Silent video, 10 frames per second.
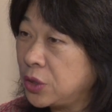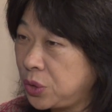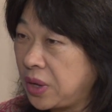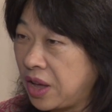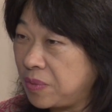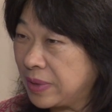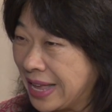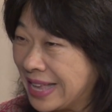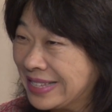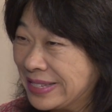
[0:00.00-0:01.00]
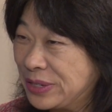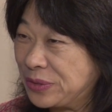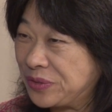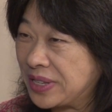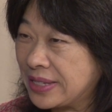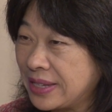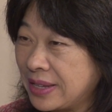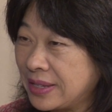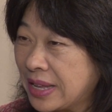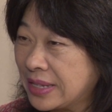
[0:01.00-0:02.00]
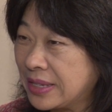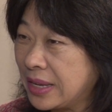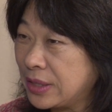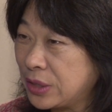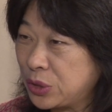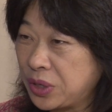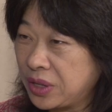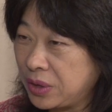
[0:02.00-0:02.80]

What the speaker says: Do you have plans to visit, let's say, District